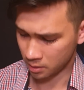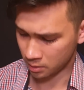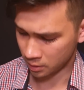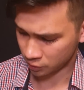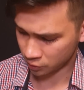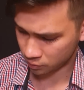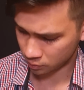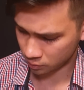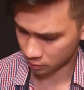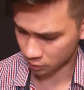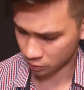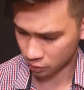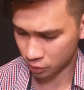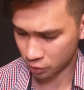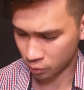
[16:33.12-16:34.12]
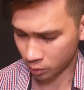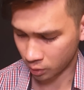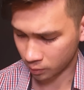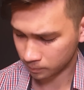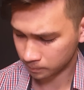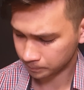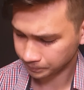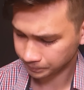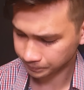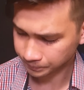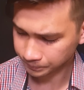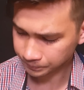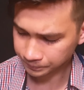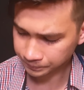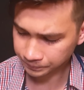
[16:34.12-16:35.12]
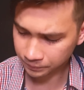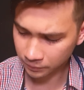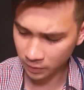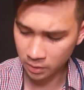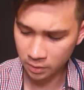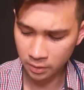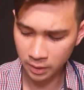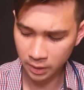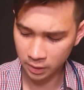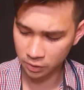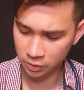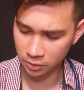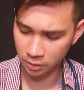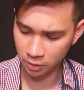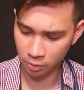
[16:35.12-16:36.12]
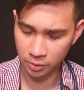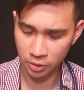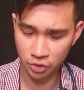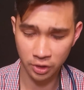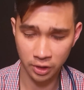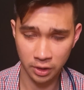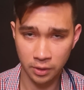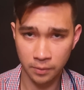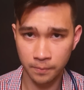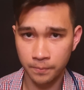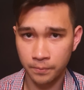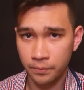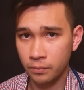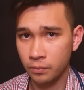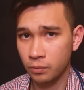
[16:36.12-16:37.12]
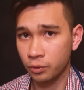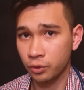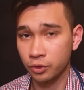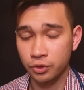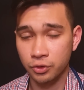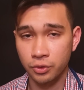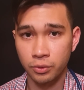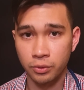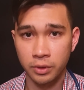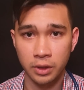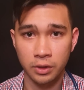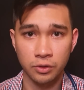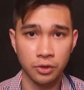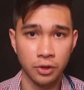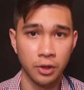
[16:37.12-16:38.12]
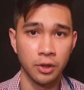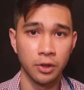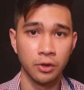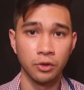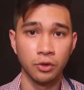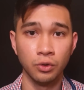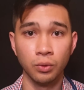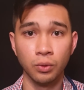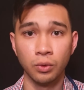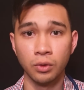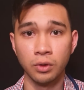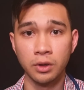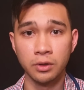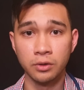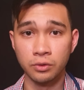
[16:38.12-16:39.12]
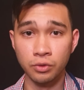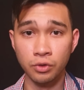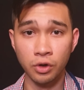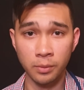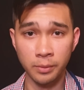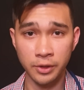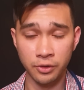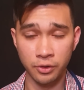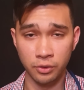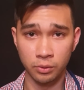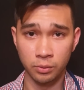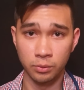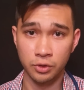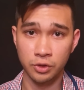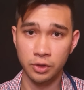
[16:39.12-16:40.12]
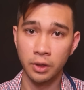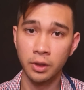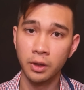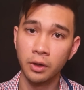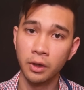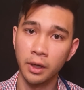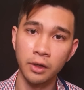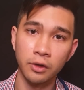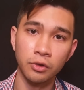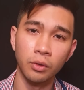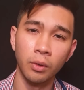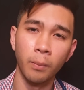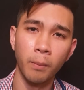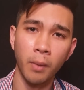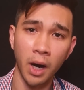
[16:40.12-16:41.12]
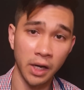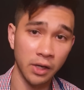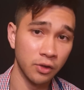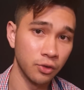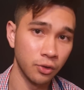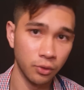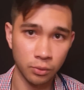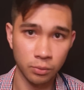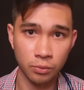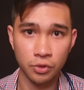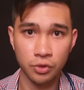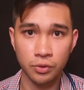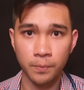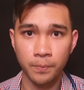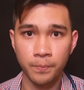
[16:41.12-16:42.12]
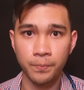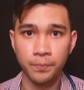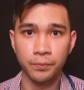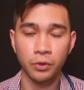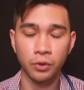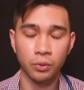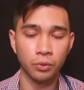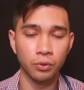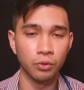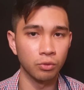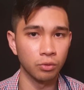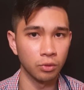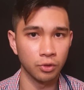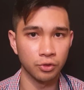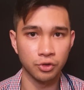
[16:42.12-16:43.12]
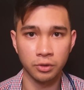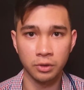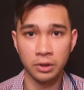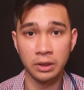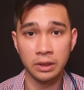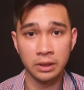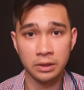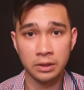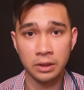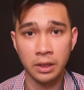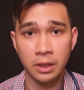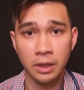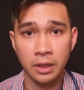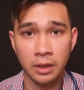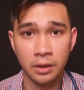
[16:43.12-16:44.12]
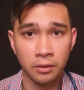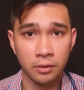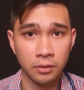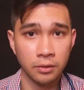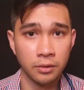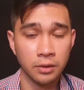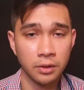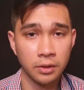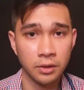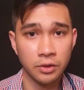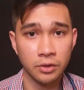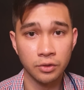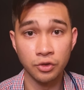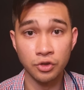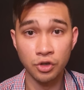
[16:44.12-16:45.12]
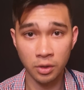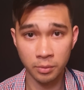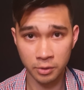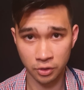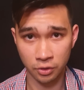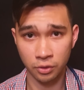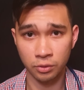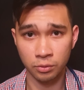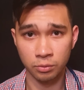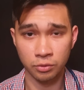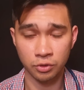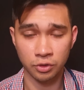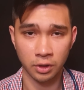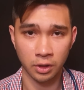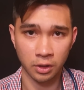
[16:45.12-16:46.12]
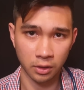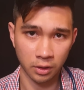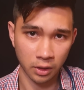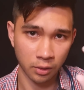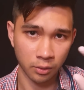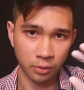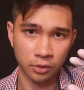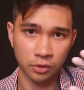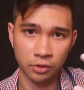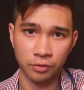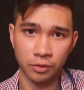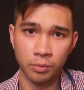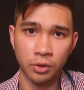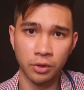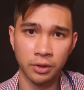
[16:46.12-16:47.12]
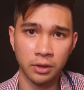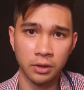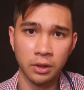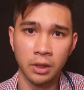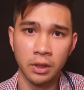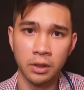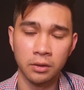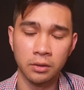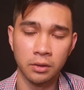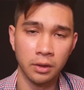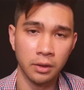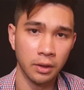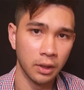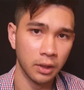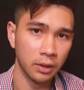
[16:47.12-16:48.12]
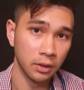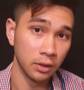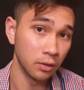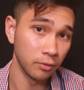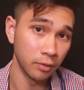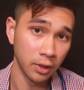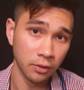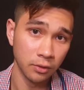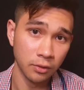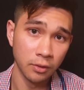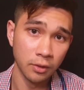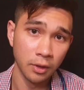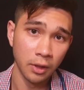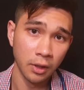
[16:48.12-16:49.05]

let's continue on. Next, I'll be checking what's known as your dermatomes and your myotomes. Neurologically linked, the dermatomes are areas of the body that are innervated